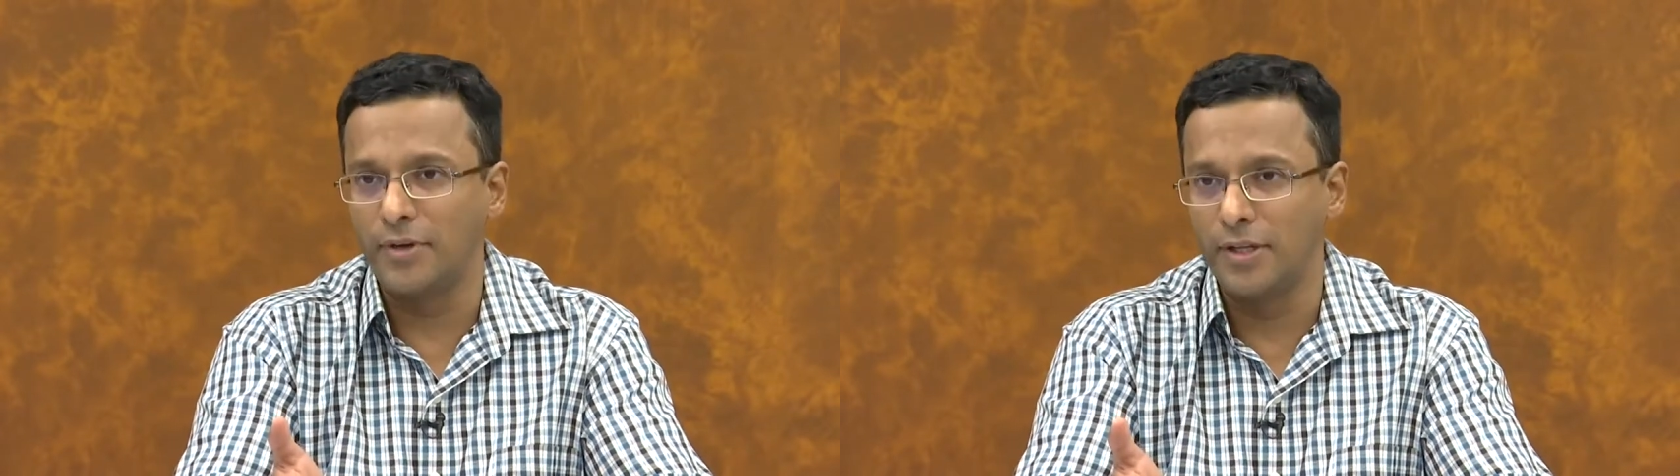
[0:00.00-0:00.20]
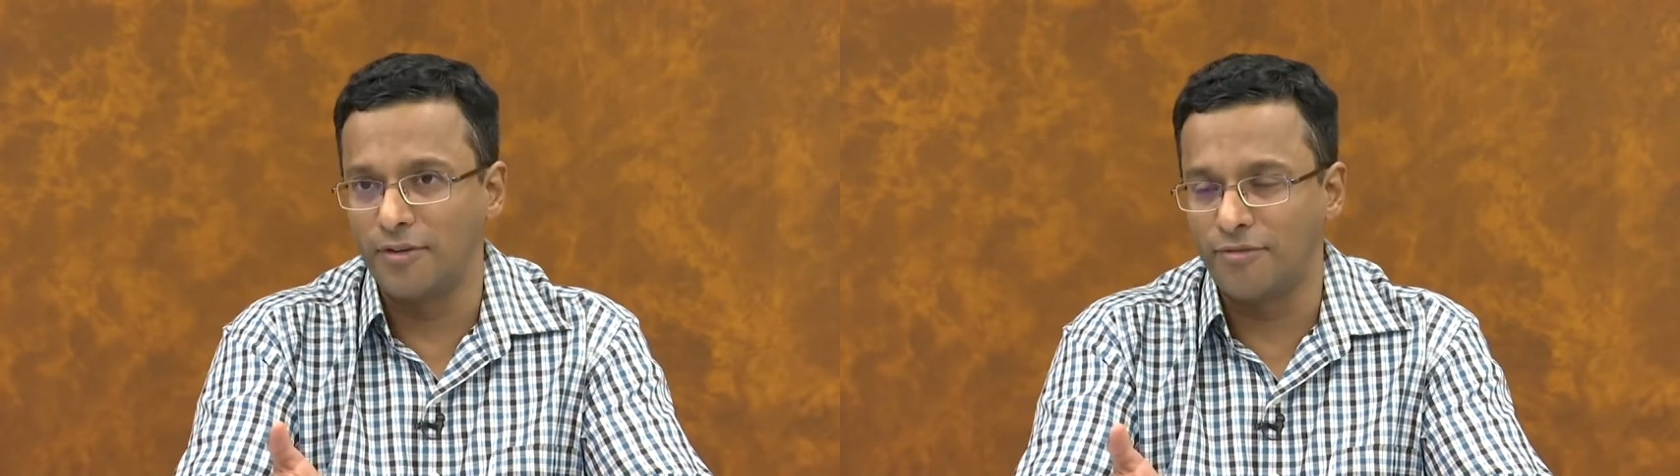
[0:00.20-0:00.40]

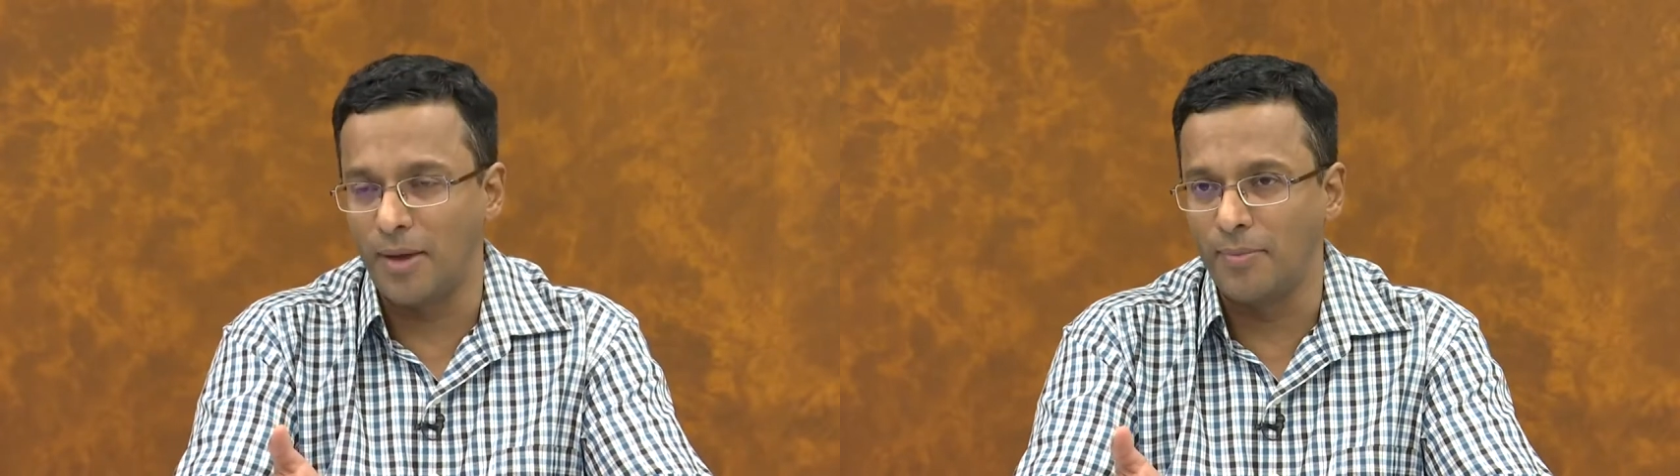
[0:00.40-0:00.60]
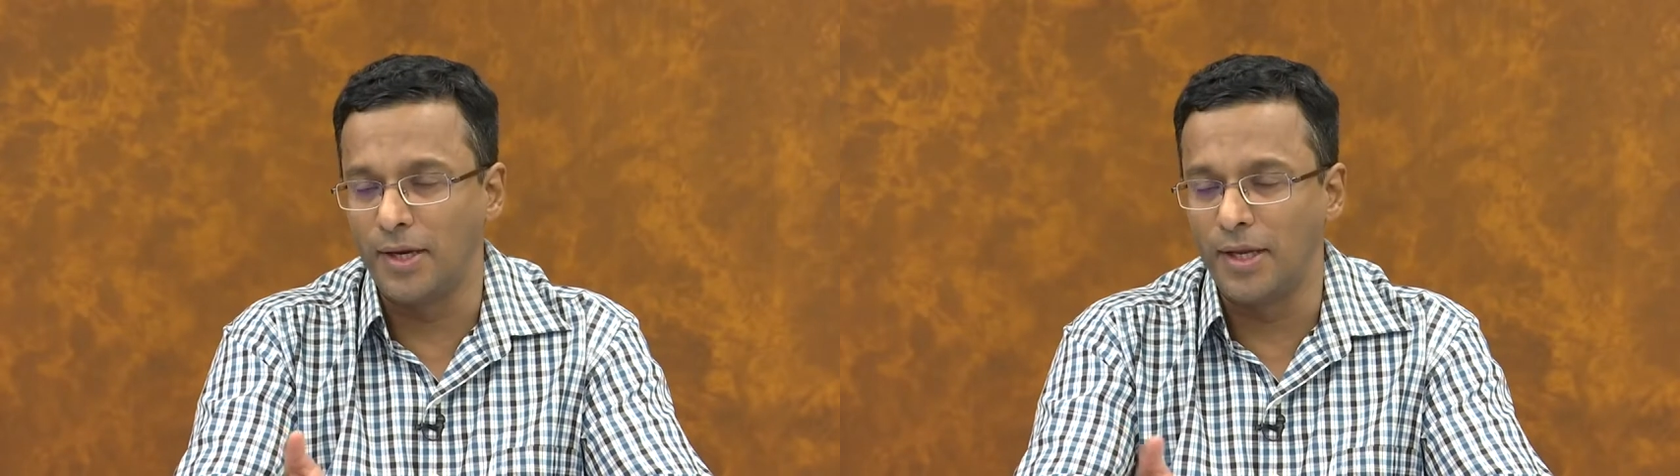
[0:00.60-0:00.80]
in the
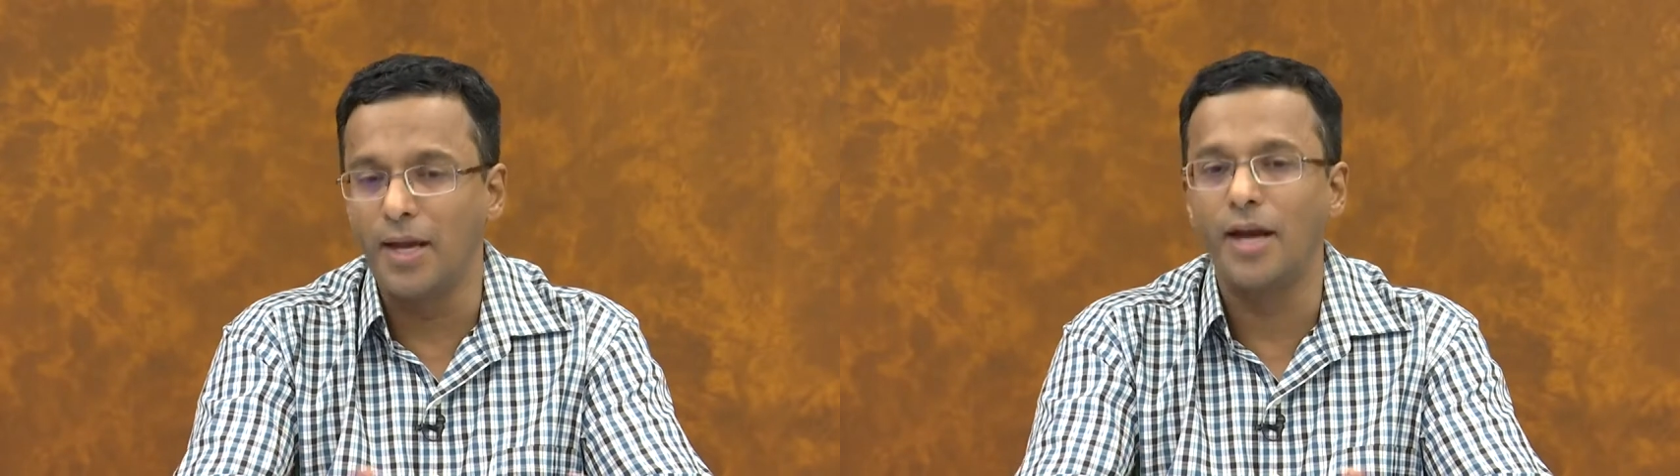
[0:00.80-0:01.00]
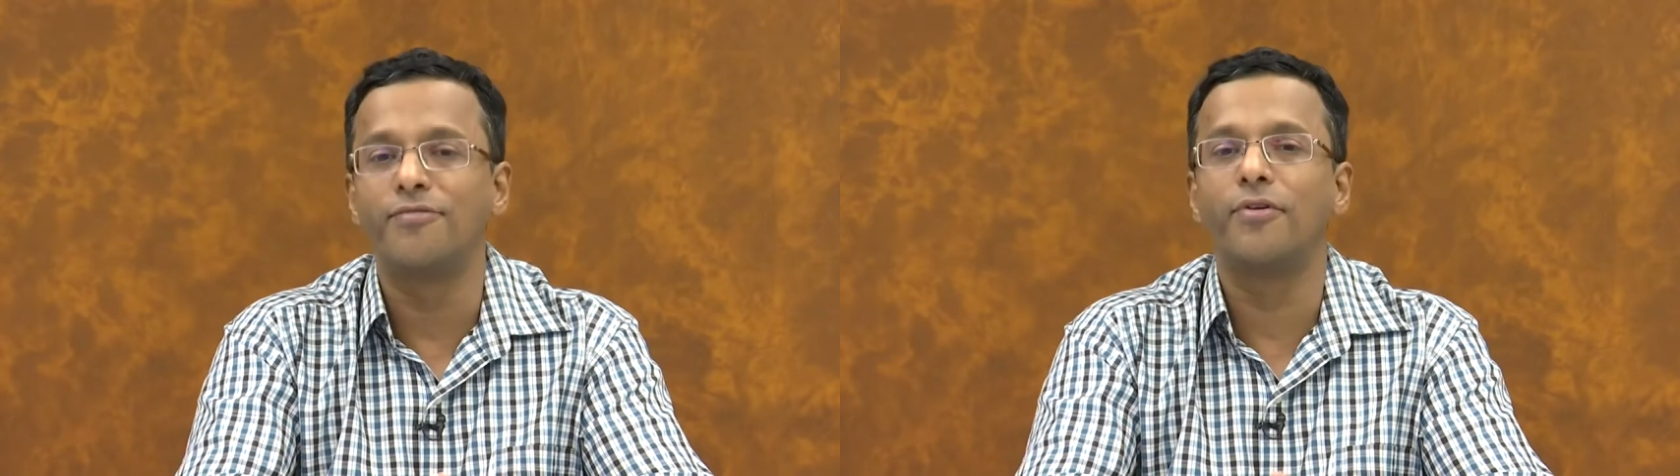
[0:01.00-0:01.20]
family
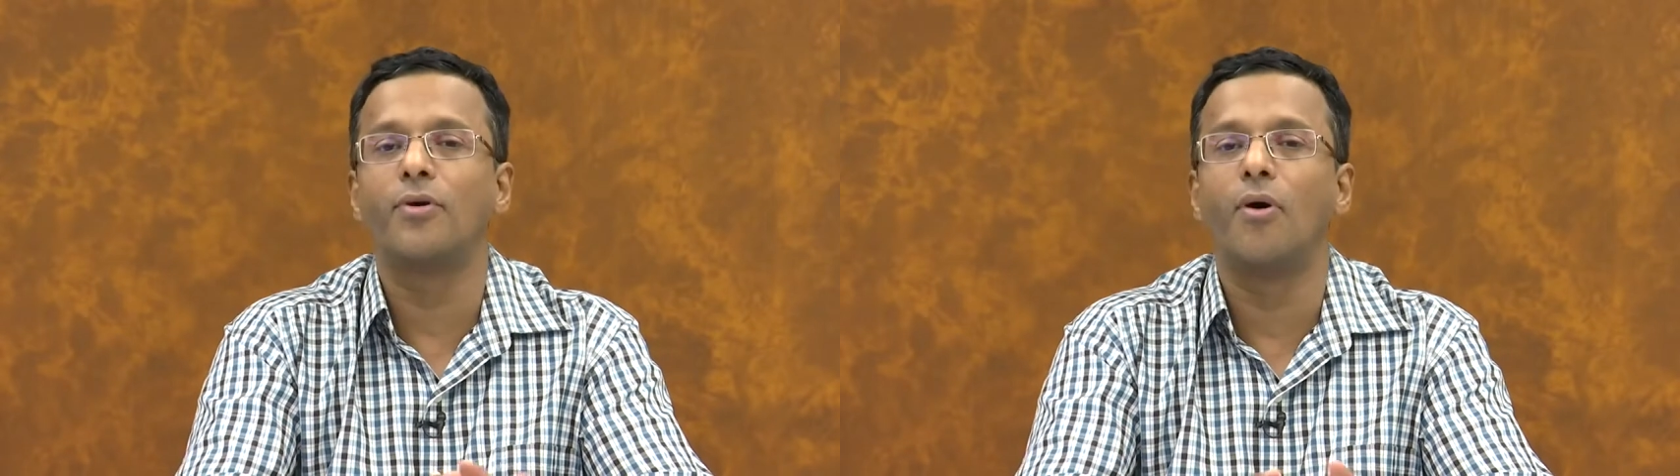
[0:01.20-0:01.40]
and for